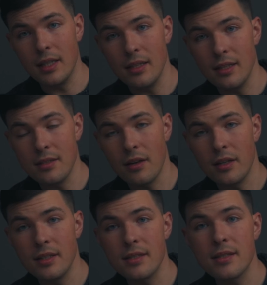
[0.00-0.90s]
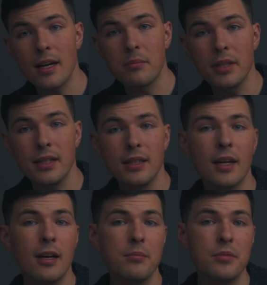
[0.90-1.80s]
that is on this side plate that
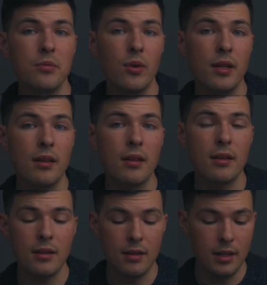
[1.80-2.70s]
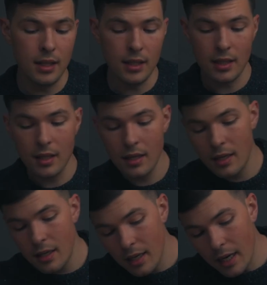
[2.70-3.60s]
comes with the
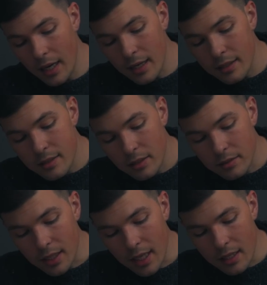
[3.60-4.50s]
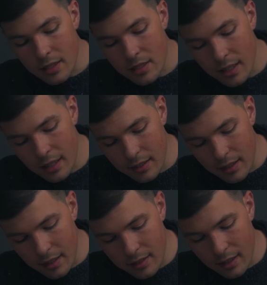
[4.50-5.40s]
Tilta cage. And
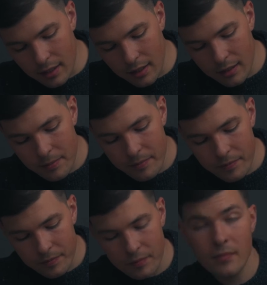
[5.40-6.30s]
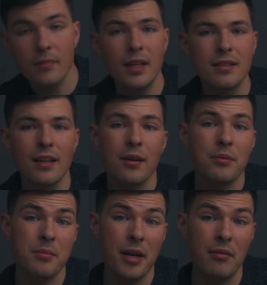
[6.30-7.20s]
it's like it
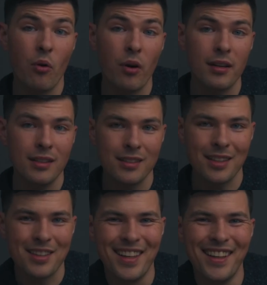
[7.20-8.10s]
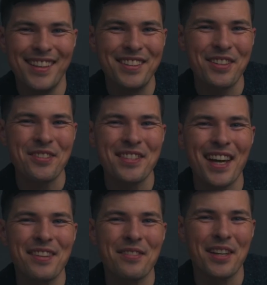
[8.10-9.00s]
was made for it. It's like it's so
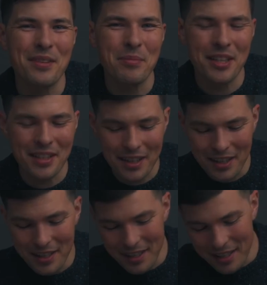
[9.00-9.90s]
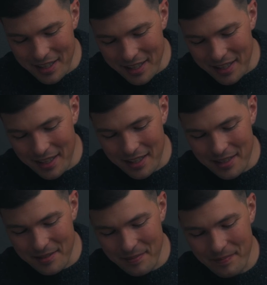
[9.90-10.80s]
satisfying to put in there.
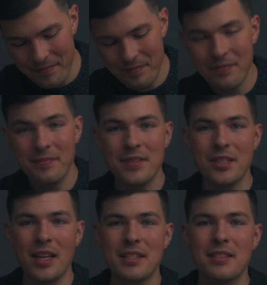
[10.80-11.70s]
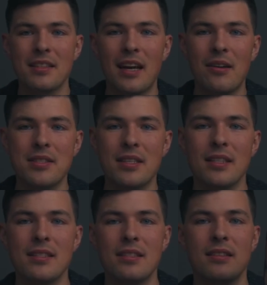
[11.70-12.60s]
So that's how it
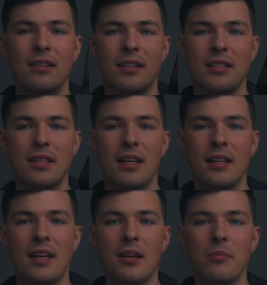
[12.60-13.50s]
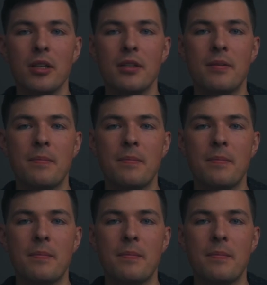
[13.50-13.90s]
sits on the side of the camera.